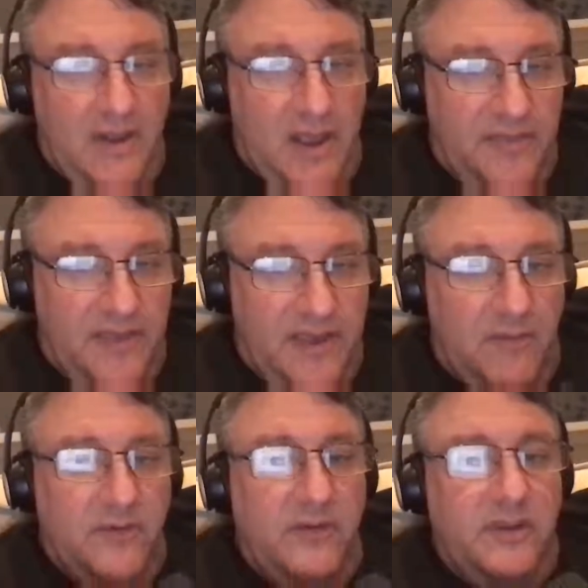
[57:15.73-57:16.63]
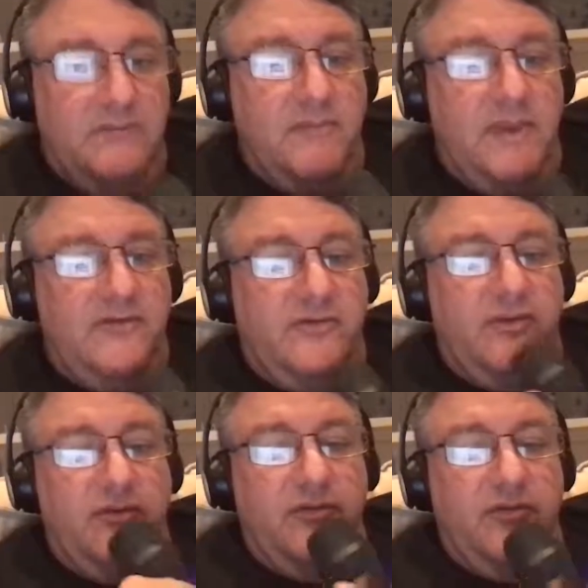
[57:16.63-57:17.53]
I would really miss
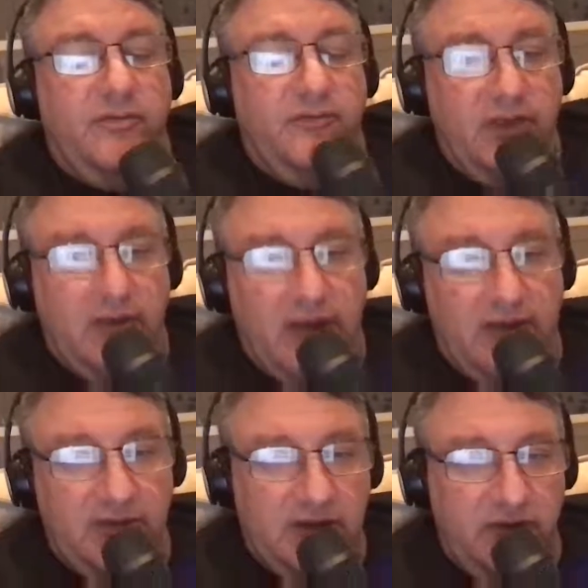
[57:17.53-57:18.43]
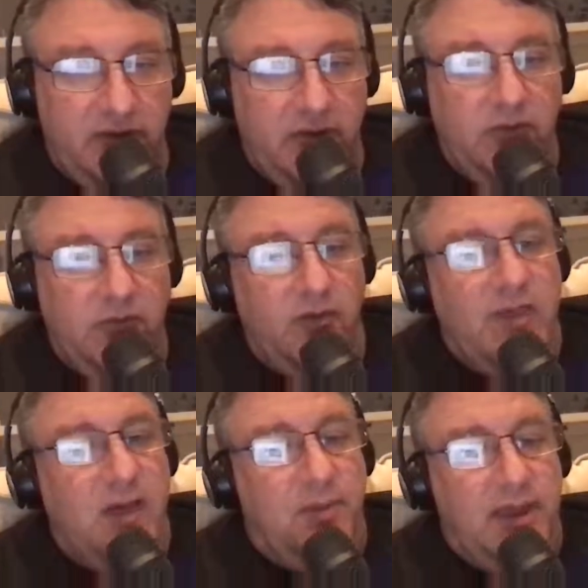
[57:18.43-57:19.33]
the V11 because you rode
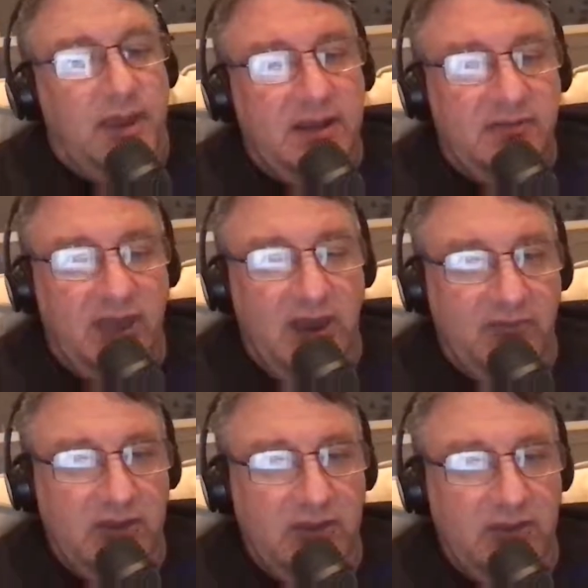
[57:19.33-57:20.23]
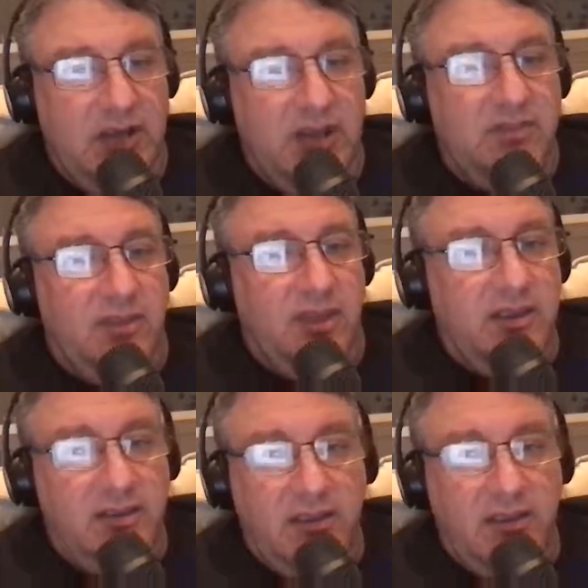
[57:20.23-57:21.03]
that bike and it's kind of a unique thing.